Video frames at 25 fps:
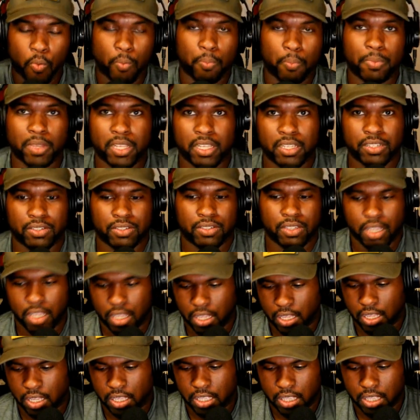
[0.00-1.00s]
Because
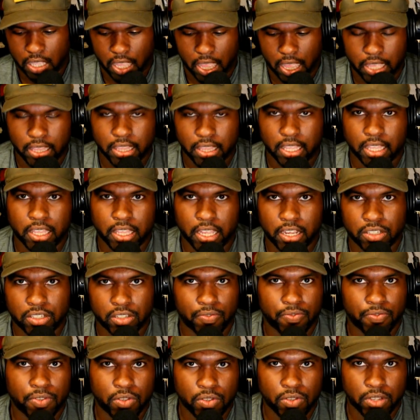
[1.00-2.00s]
there's a
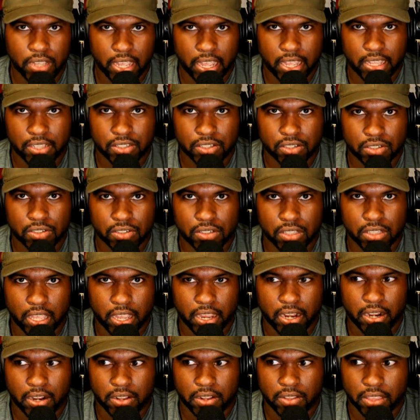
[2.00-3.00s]
few geysers
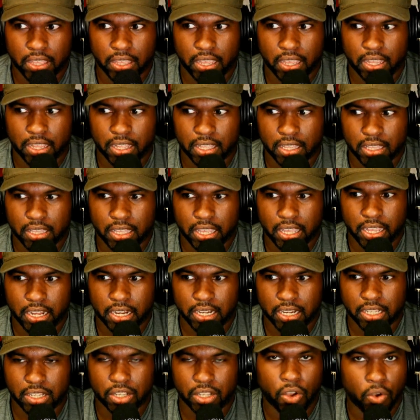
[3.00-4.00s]
there that
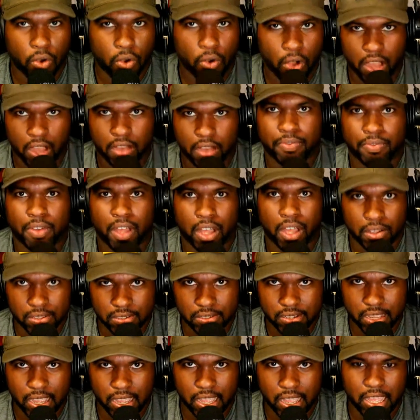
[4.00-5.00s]
go off all the
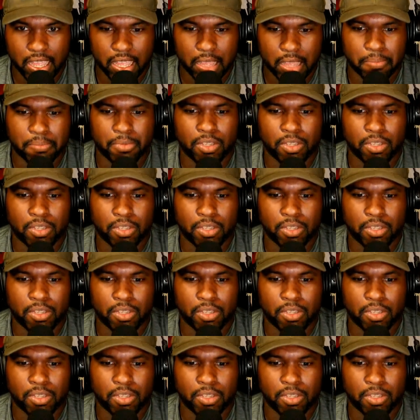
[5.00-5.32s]
time.